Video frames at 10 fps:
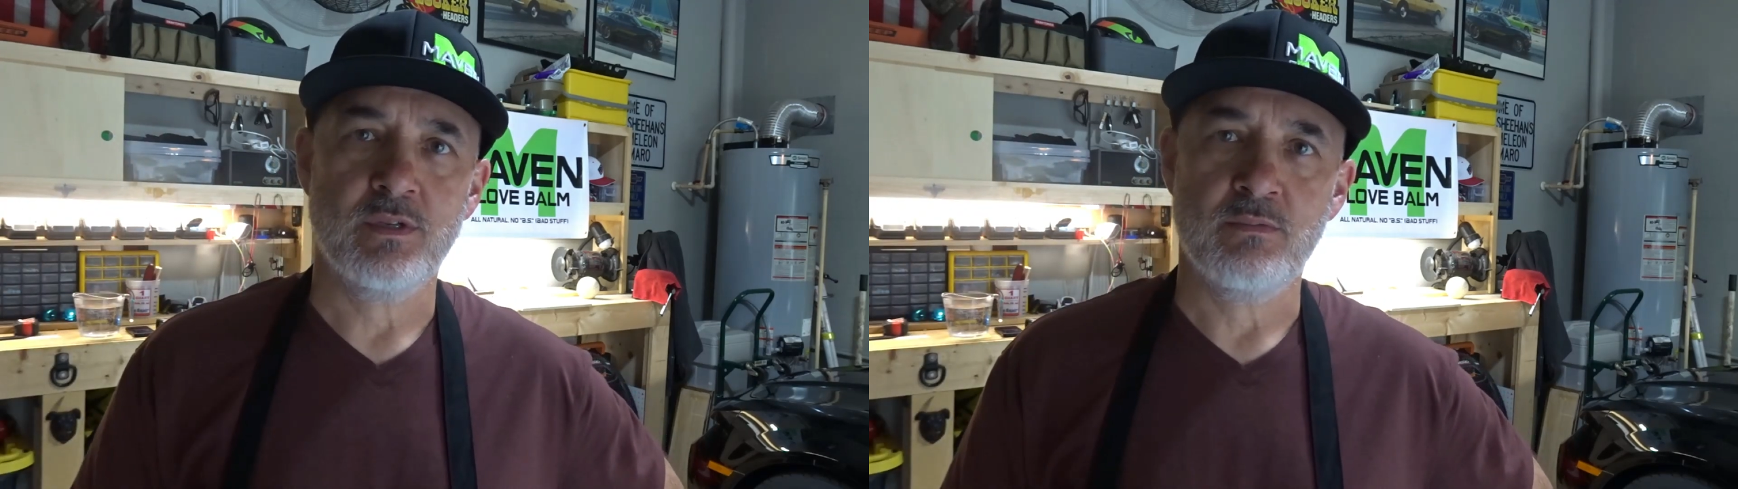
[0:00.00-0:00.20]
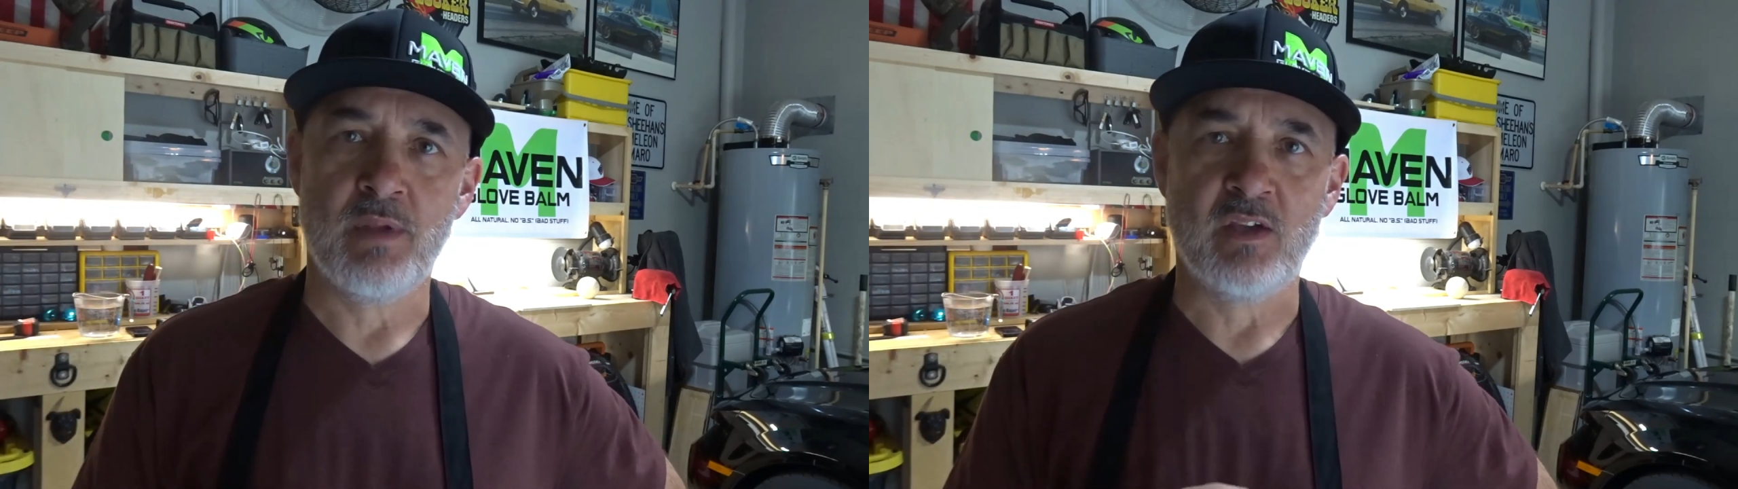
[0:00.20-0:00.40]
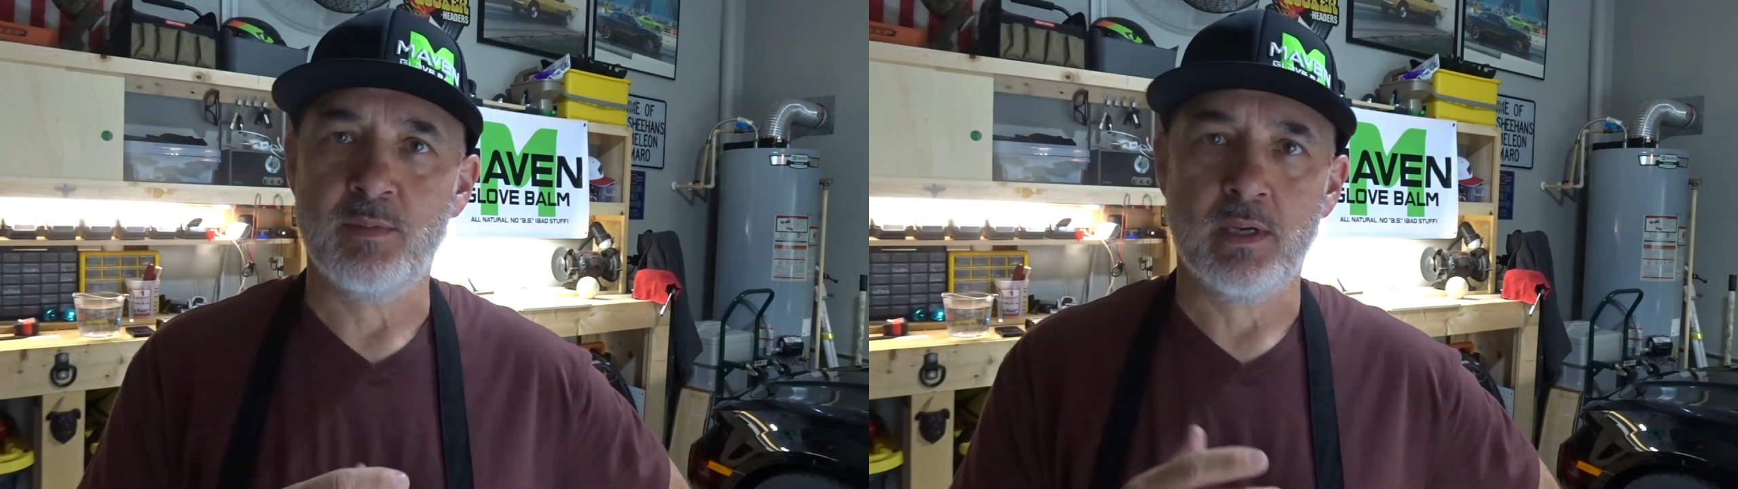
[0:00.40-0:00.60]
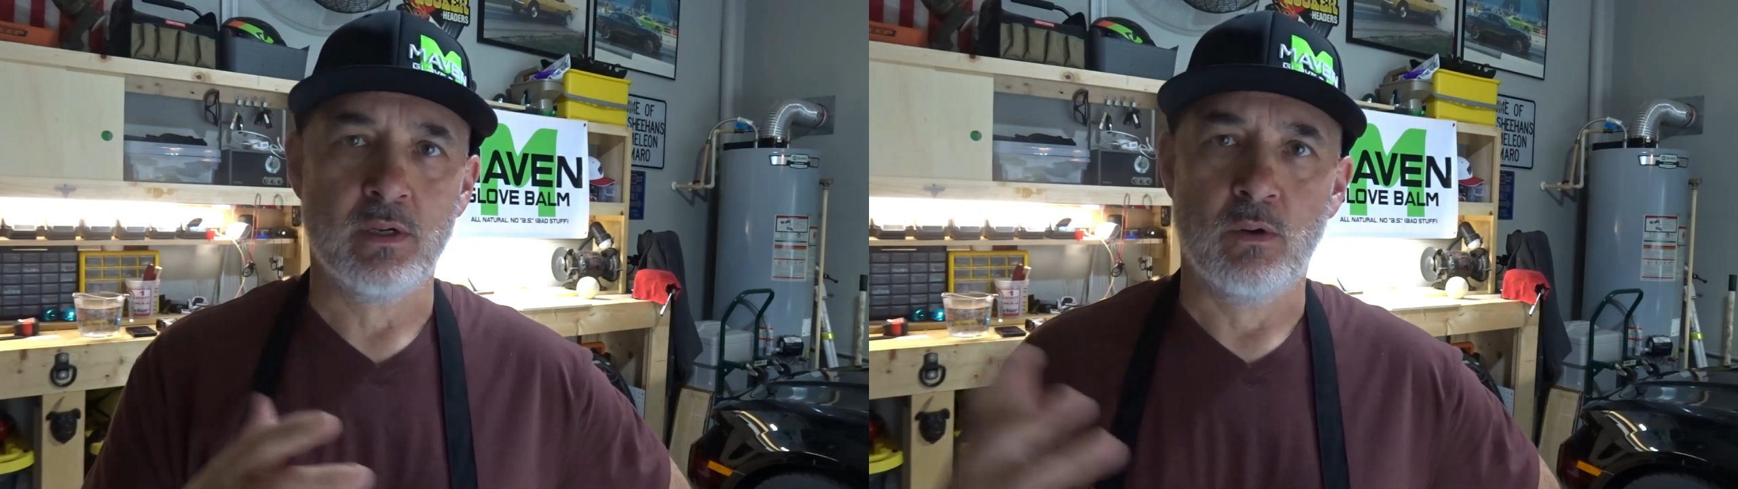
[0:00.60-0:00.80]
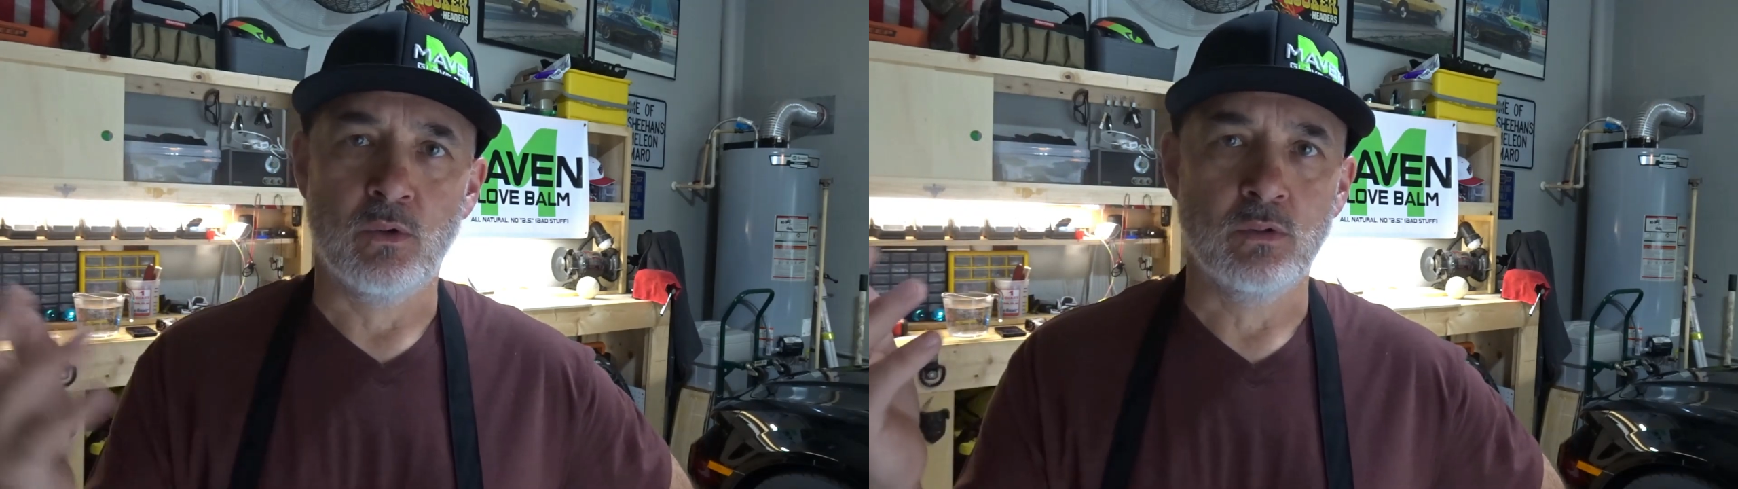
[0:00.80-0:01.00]
It may have been an
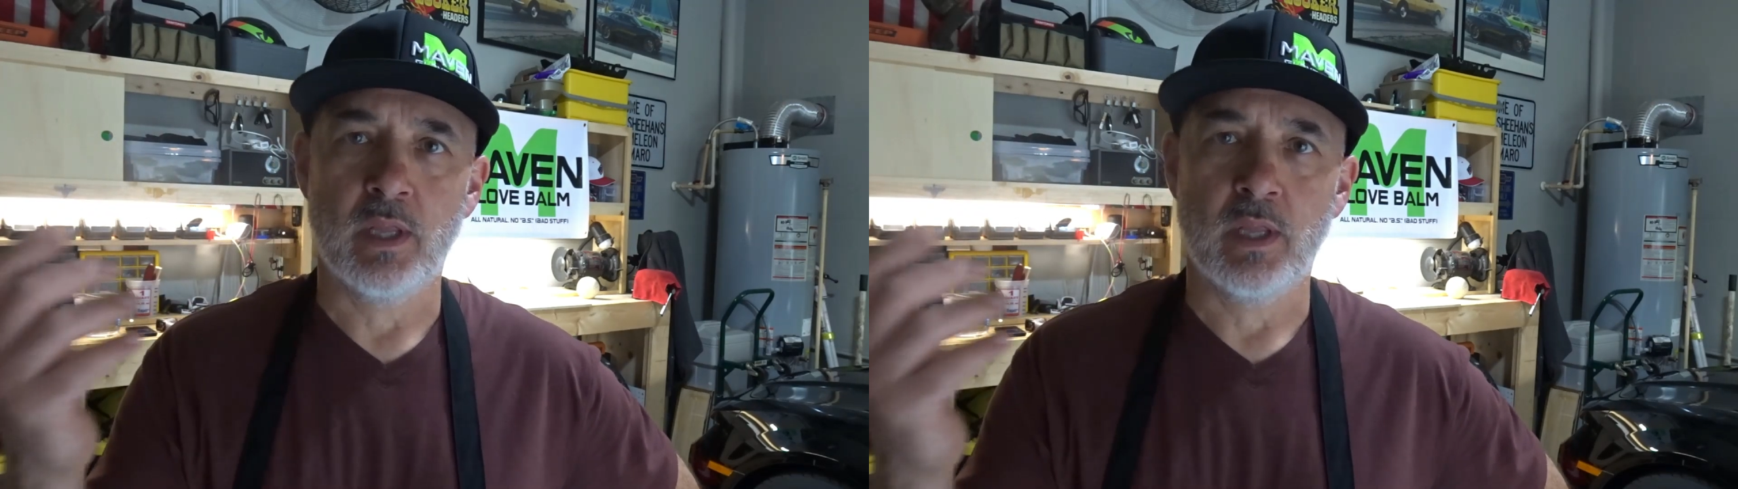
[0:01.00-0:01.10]
old